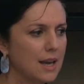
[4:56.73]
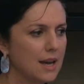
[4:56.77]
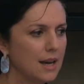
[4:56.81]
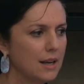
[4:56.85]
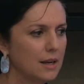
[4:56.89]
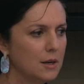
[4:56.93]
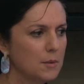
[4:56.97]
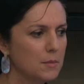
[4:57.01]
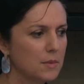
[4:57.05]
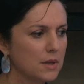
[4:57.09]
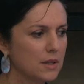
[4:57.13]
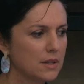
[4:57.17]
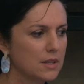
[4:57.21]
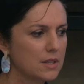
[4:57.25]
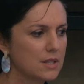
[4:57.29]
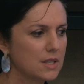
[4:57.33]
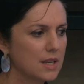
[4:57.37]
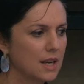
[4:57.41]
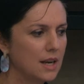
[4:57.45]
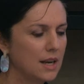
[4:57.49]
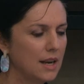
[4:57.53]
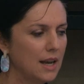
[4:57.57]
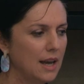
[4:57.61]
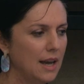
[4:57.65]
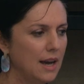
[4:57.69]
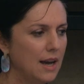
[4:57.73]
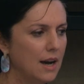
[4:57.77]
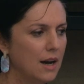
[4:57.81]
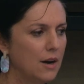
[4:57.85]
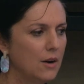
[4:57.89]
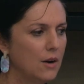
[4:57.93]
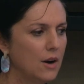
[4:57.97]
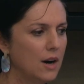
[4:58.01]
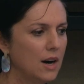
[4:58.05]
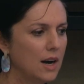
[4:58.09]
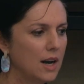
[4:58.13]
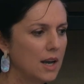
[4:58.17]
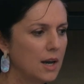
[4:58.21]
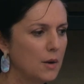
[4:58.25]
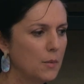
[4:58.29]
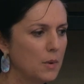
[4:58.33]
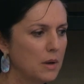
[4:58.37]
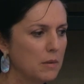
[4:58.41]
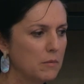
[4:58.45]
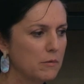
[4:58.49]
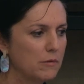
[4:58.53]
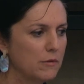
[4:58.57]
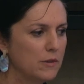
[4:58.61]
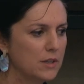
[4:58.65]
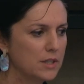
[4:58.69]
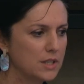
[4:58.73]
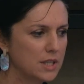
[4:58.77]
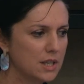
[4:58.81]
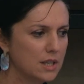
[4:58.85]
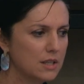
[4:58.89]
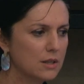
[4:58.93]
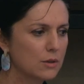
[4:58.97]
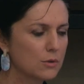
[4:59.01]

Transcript: elements and how IOM fits in.